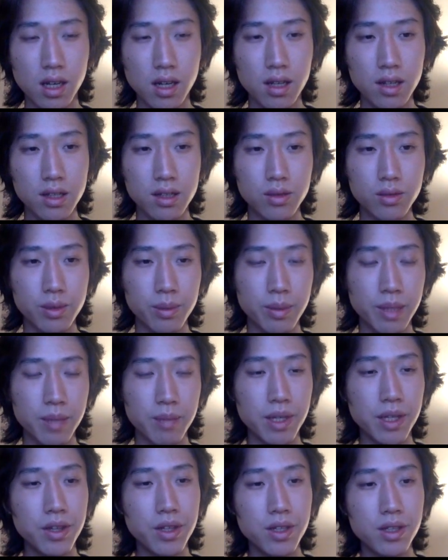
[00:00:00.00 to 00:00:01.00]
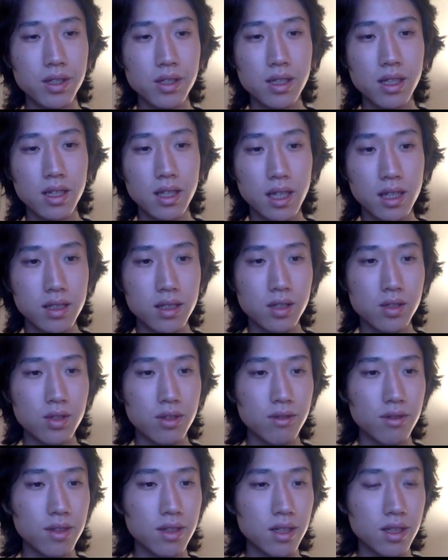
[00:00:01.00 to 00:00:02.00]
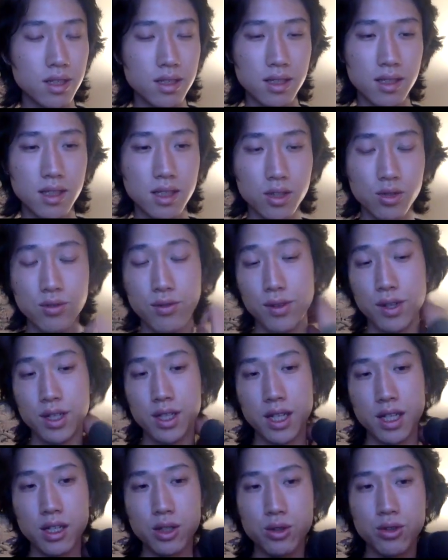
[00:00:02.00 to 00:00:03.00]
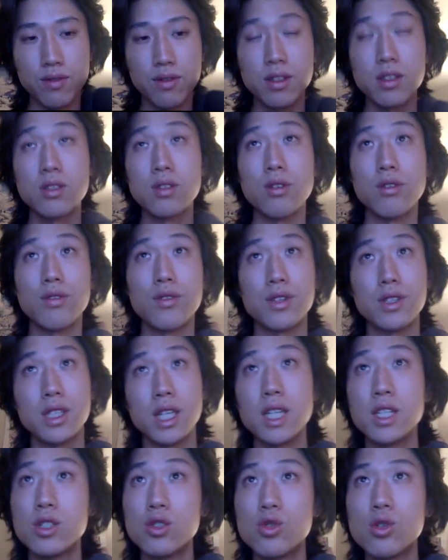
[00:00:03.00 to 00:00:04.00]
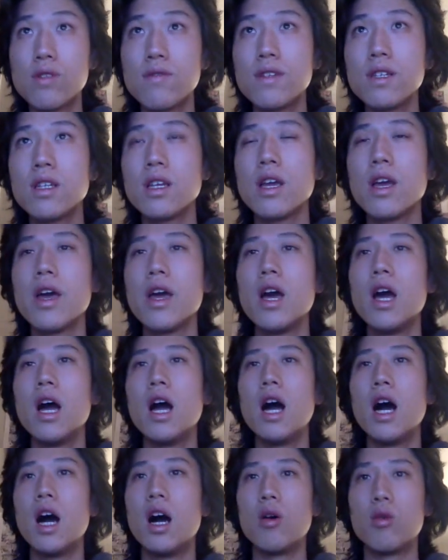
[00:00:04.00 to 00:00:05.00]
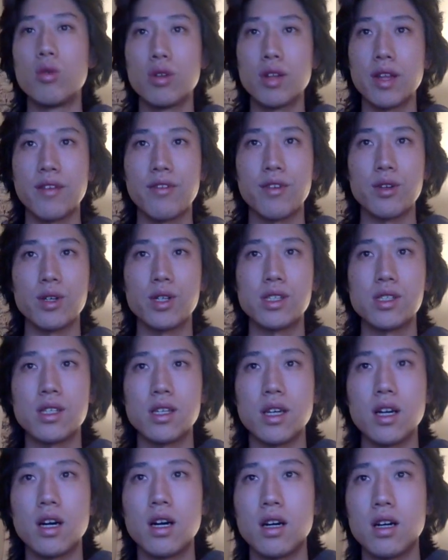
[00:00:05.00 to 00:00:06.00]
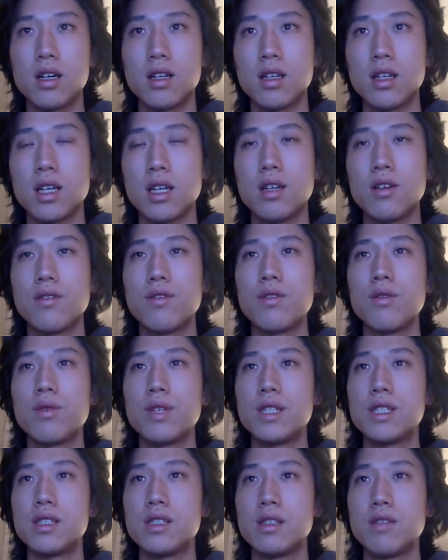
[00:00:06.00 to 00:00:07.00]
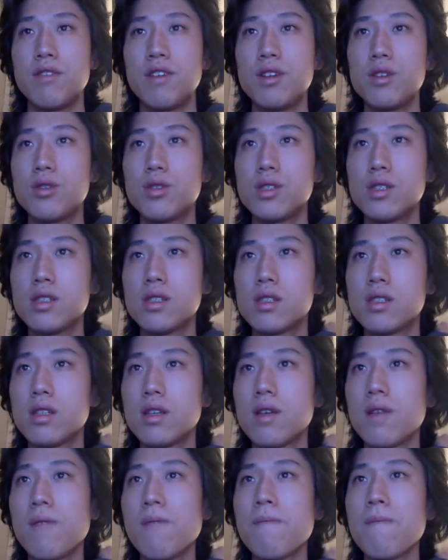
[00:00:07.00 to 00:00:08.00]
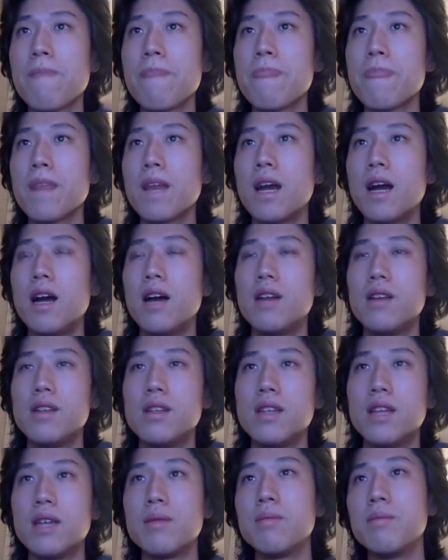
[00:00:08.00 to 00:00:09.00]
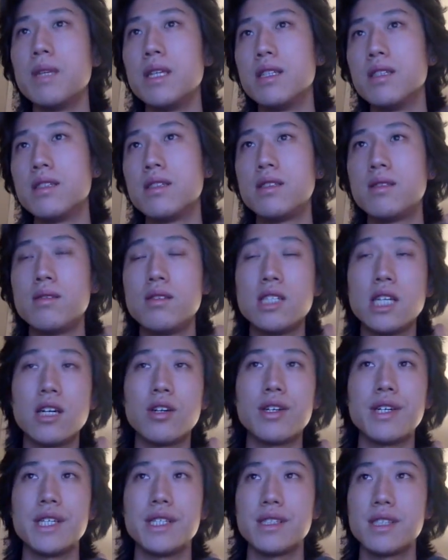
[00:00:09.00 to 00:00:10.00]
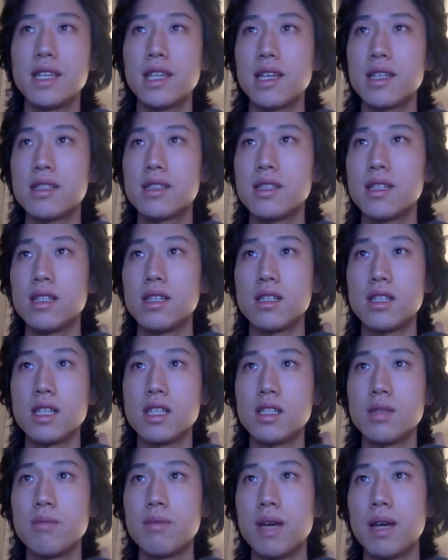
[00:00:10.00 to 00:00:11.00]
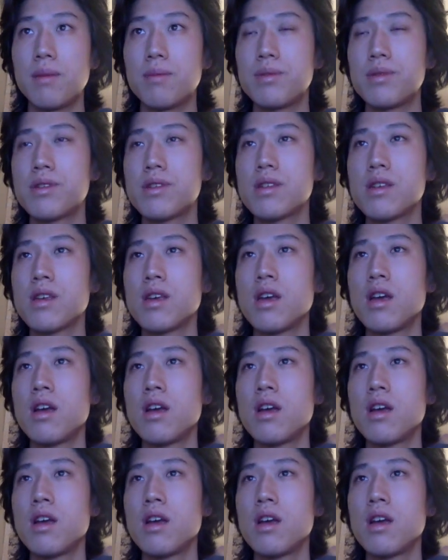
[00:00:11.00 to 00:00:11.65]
there's three main methods: attention-driven, aesthetic-driven, data-driven. So for attention-driven, we're really focusing on kind of the region of interest. That means generating saliency and attention maps